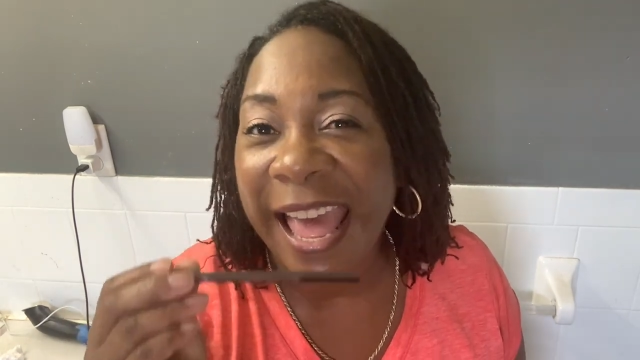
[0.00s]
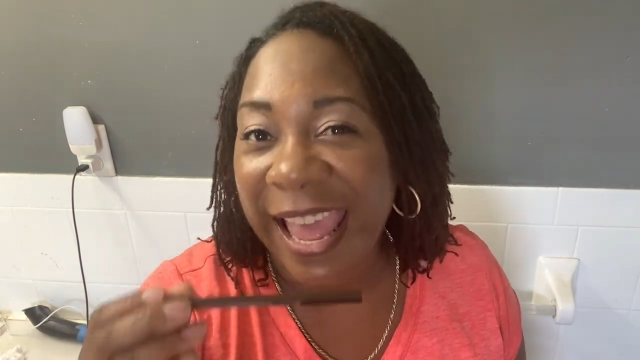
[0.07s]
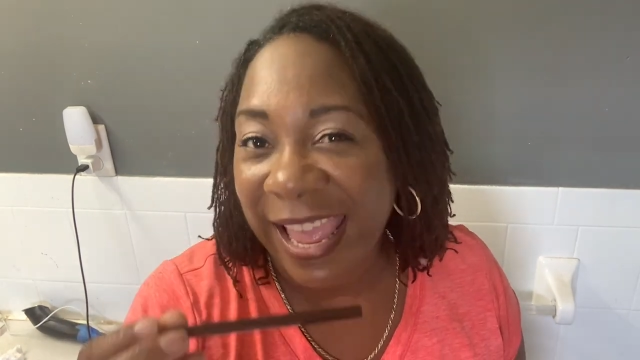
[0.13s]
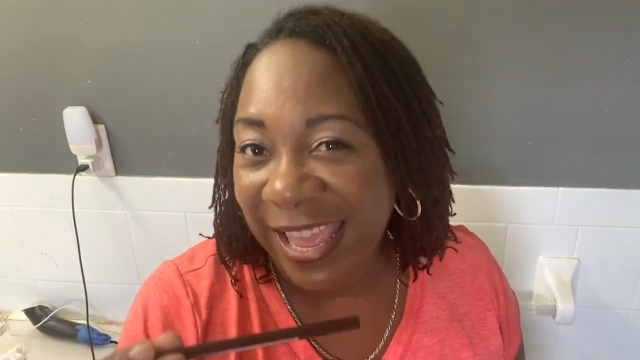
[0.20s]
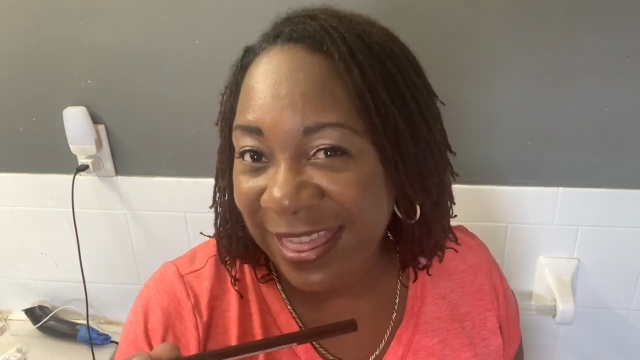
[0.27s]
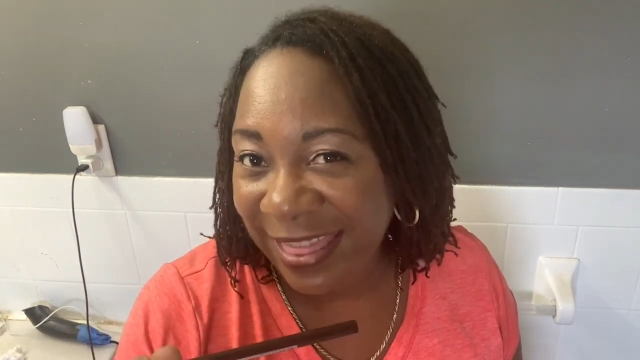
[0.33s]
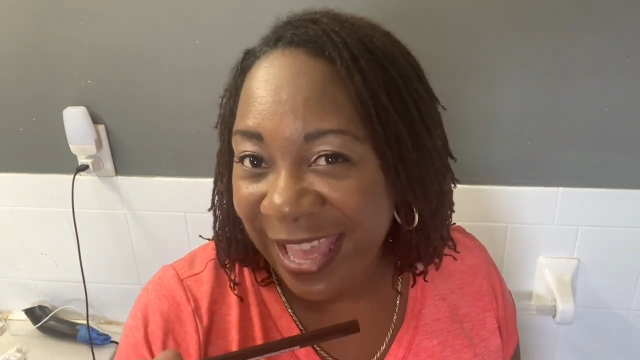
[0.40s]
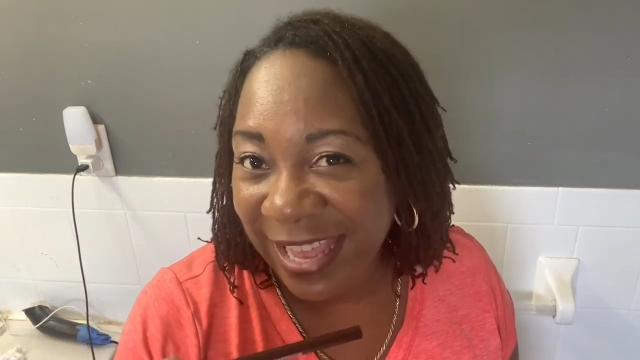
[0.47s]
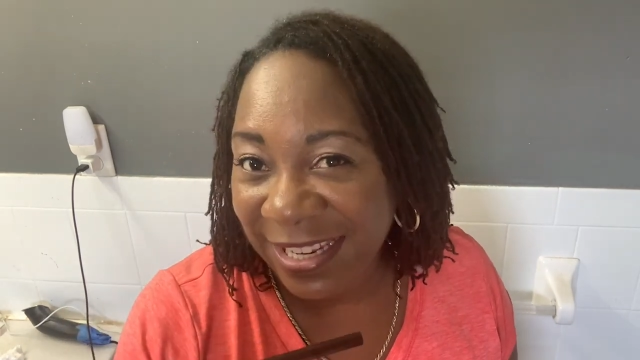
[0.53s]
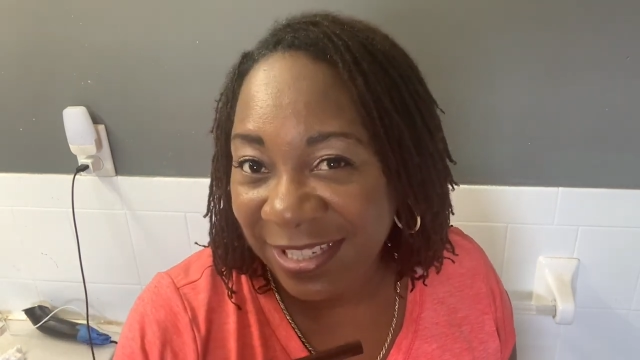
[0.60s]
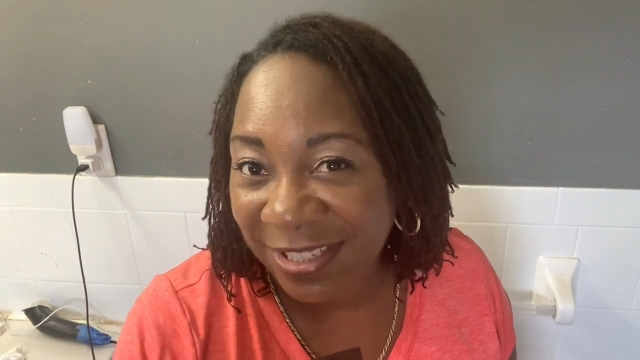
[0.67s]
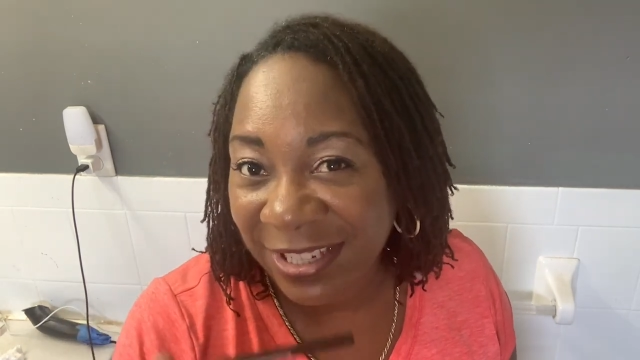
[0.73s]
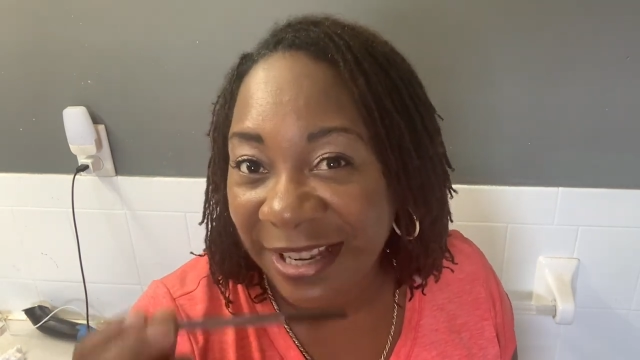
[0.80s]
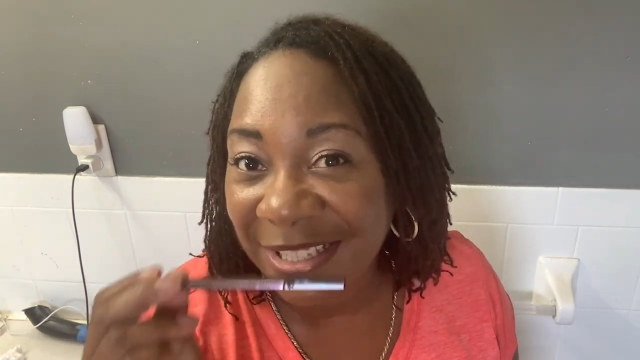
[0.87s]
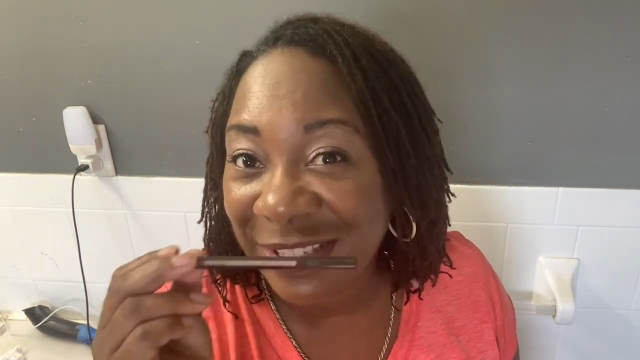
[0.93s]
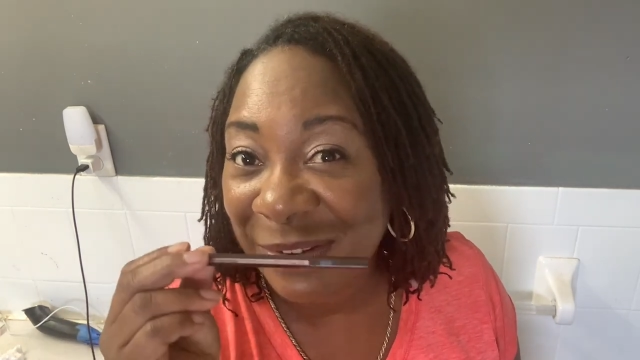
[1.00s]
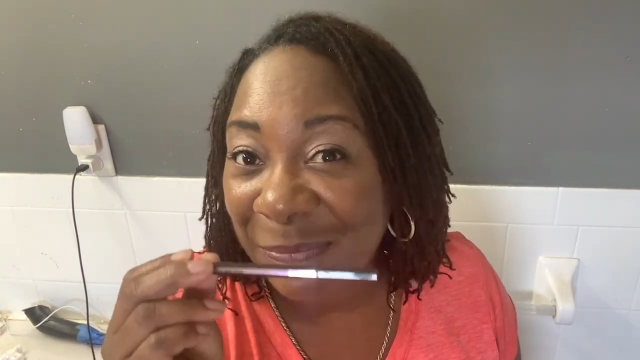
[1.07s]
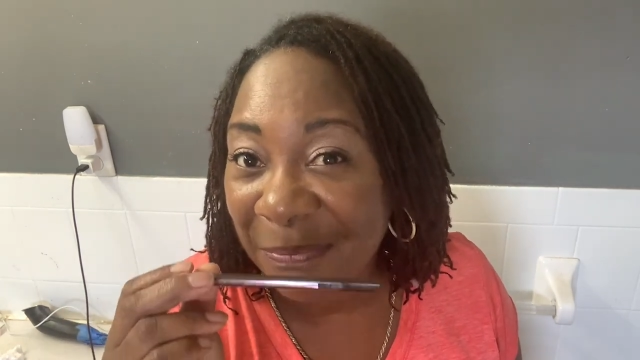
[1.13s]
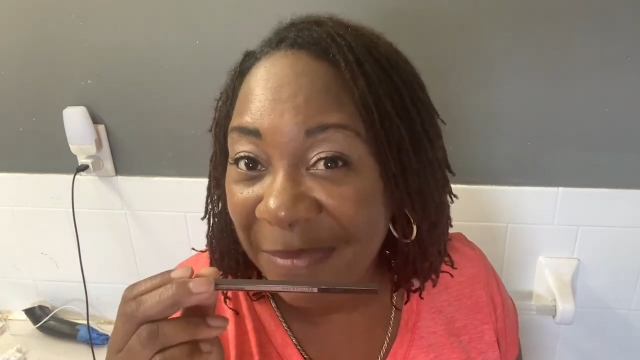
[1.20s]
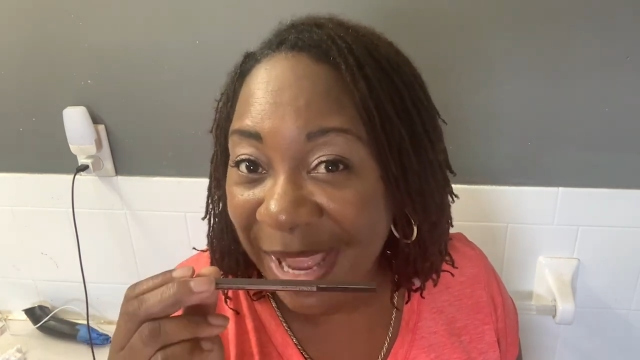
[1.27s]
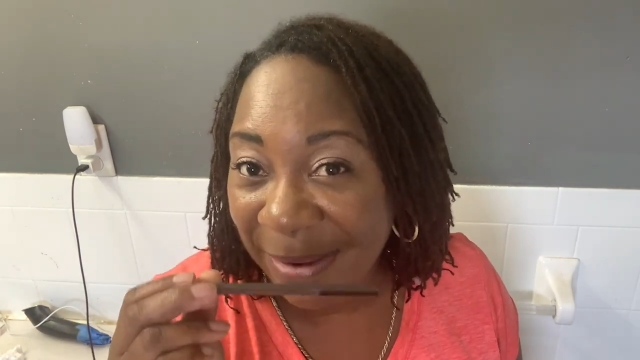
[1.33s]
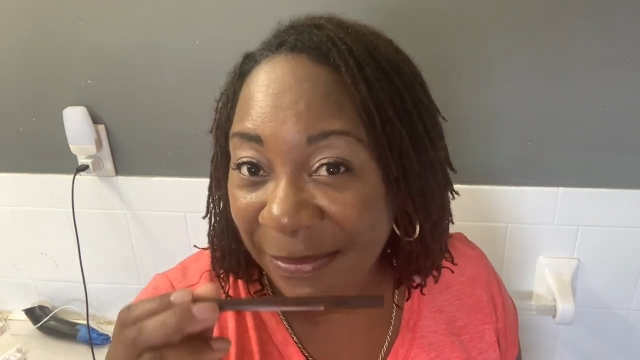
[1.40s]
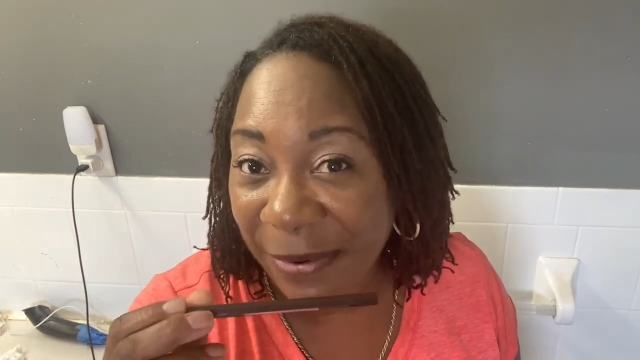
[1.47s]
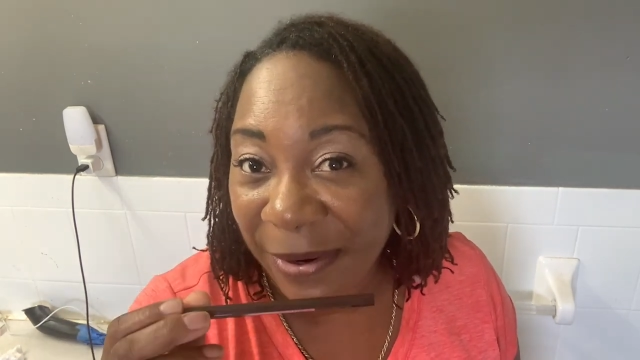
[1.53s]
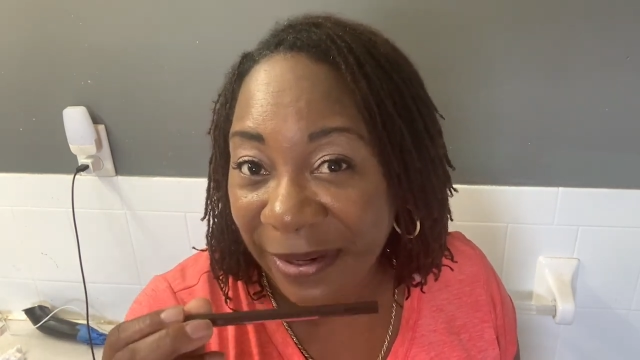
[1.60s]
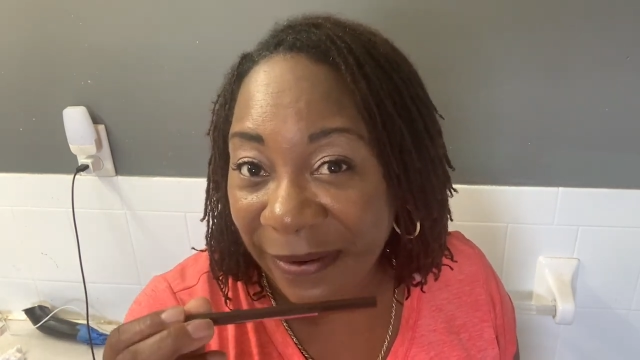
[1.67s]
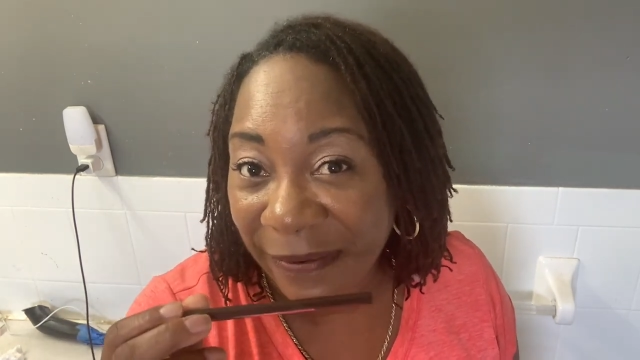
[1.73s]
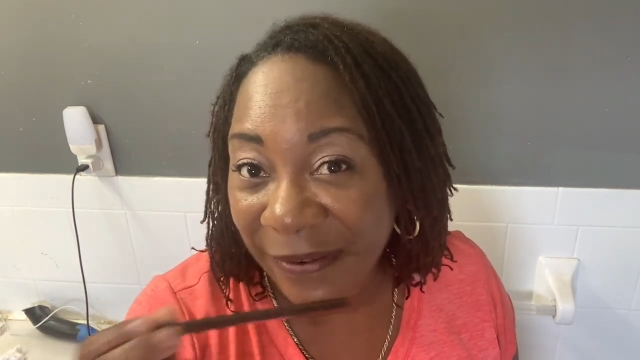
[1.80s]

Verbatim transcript: And that is just my point of